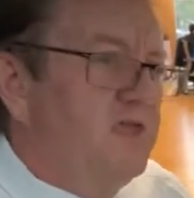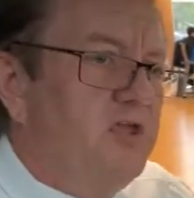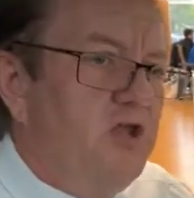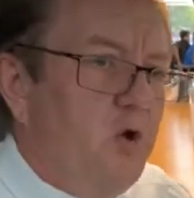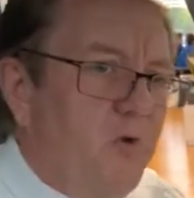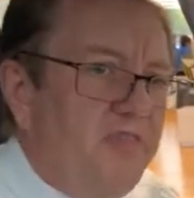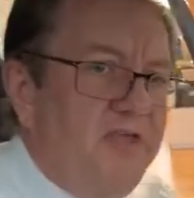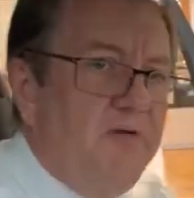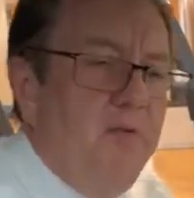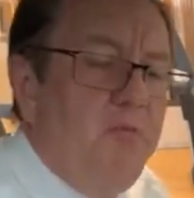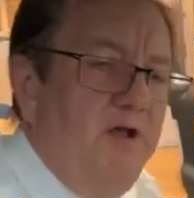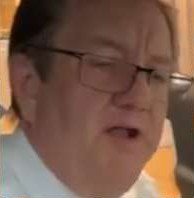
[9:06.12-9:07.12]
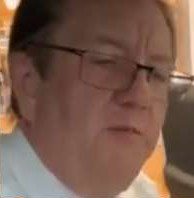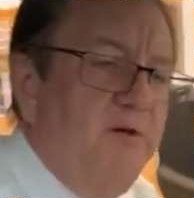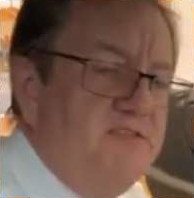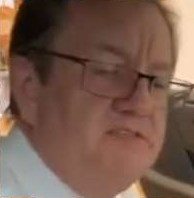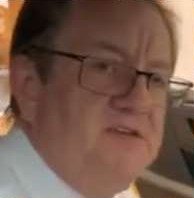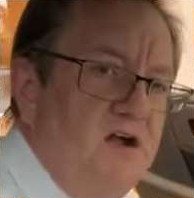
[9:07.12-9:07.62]
One thing I want to point out
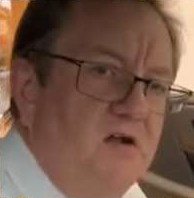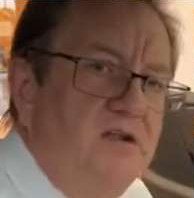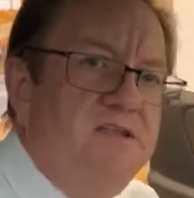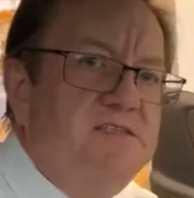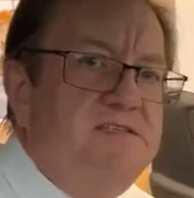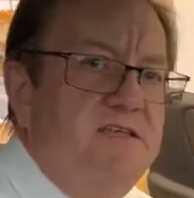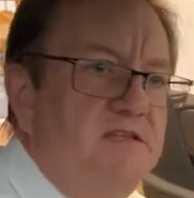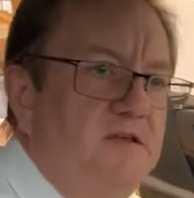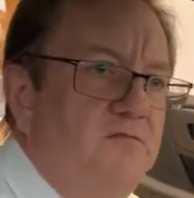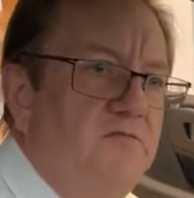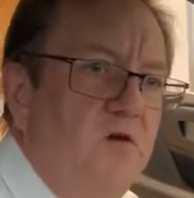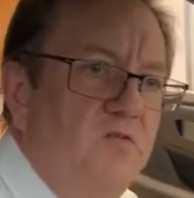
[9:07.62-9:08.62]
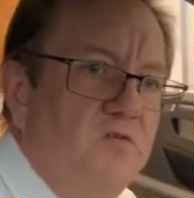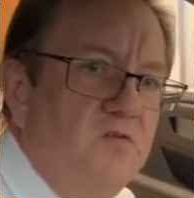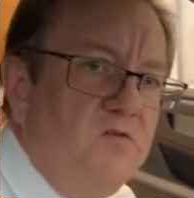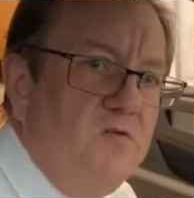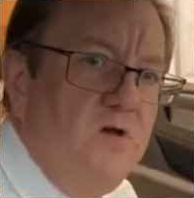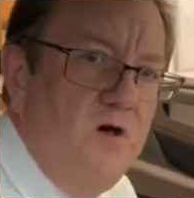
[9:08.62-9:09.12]
about this car is that all
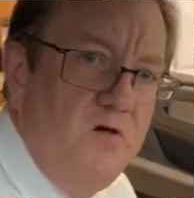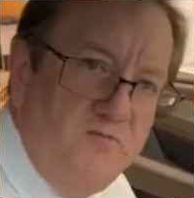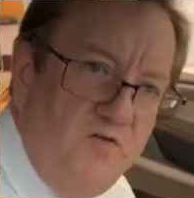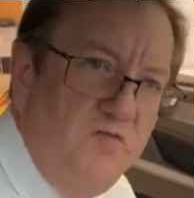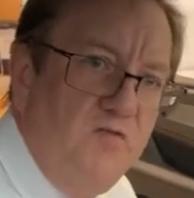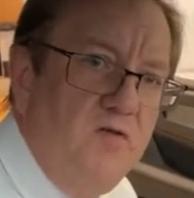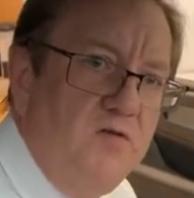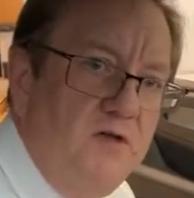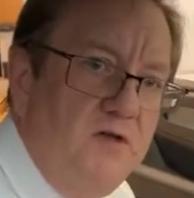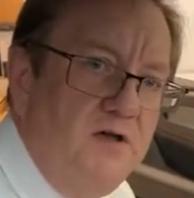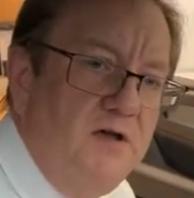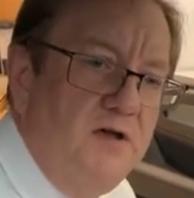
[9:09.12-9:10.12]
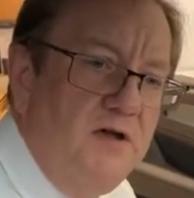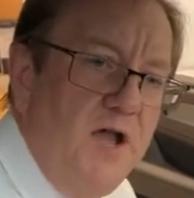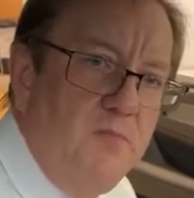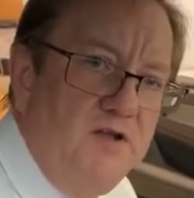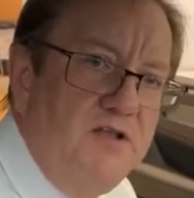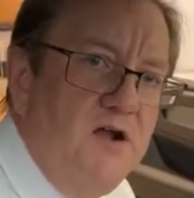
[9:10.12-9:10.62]
Volvo
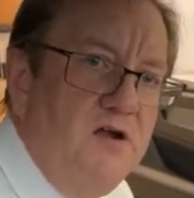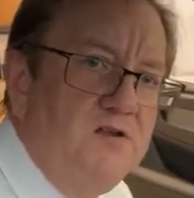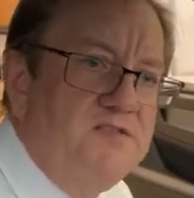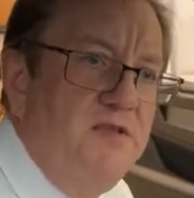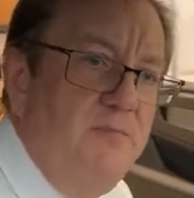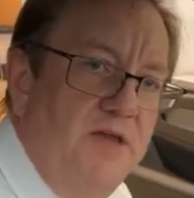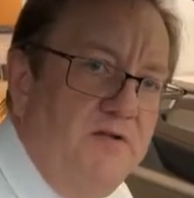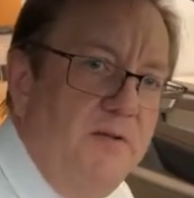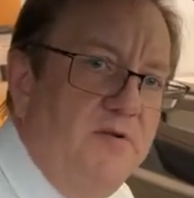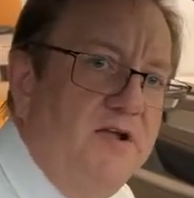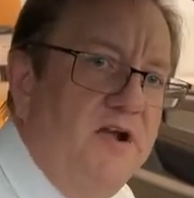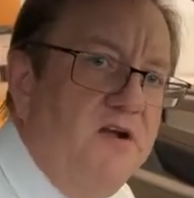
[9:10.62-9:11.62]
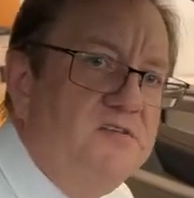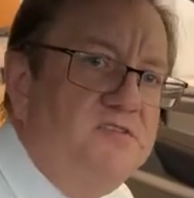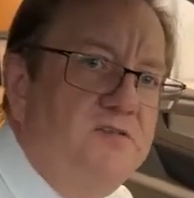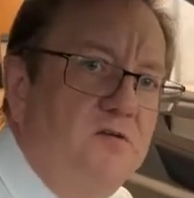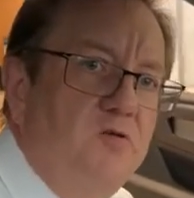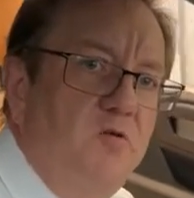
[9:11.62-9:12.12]
hybrid cars and battery-operated
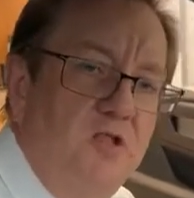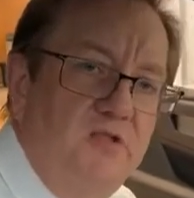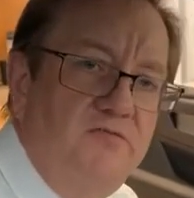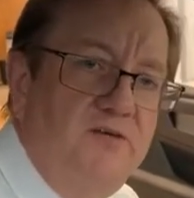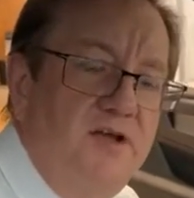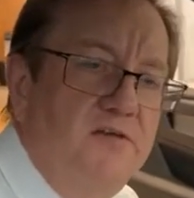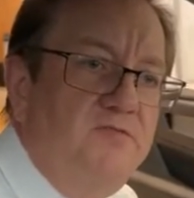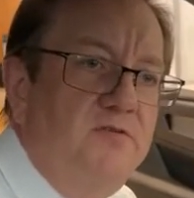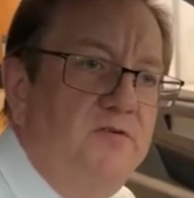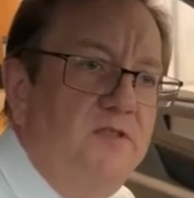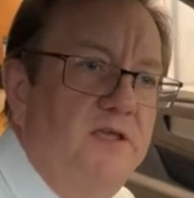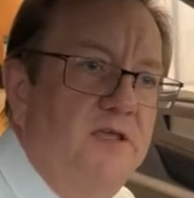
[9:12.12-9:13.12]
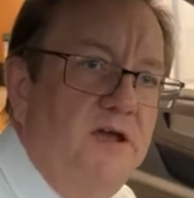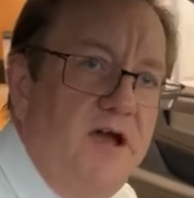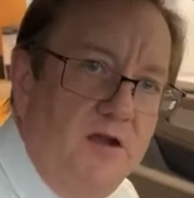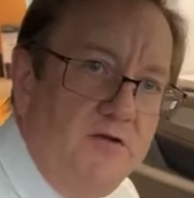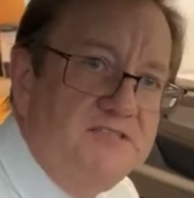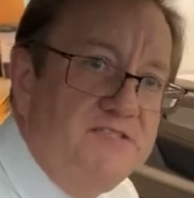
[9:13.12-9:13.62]
cars still qualify for the
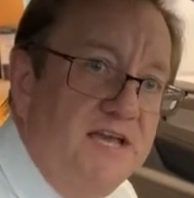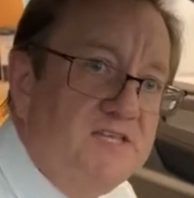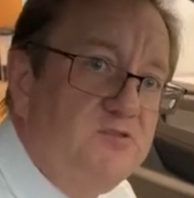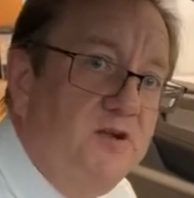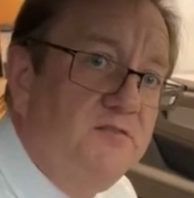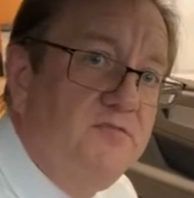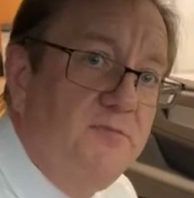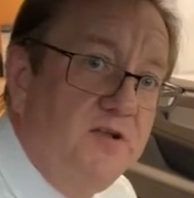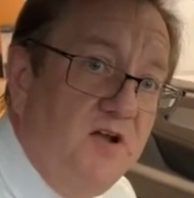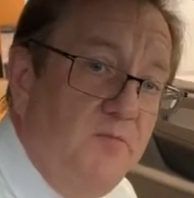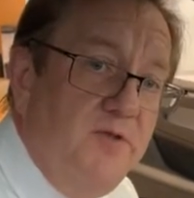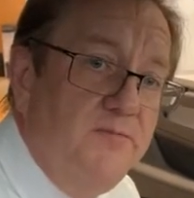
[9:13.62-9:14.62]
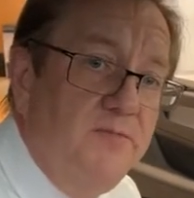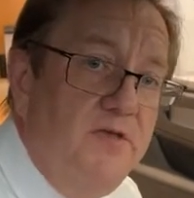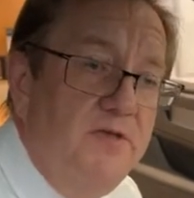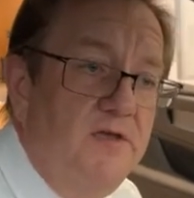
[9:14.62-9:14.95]
IRS tax credit from the government.